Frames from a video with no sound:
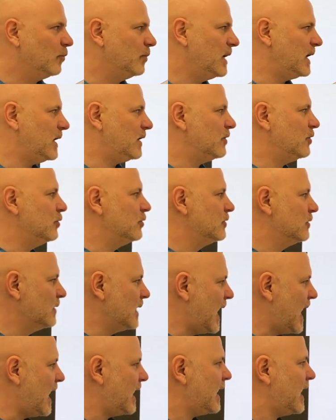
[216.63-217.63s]
meaning you do
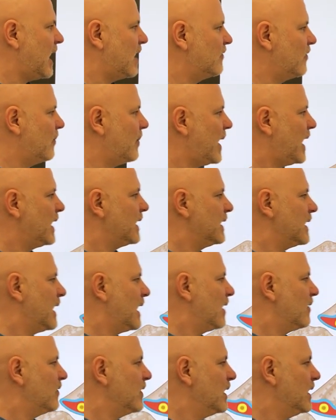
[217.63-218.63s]
not have a body
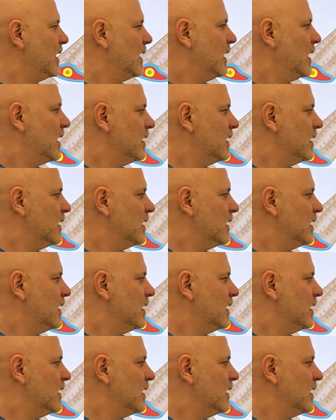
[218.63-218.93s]
cavity.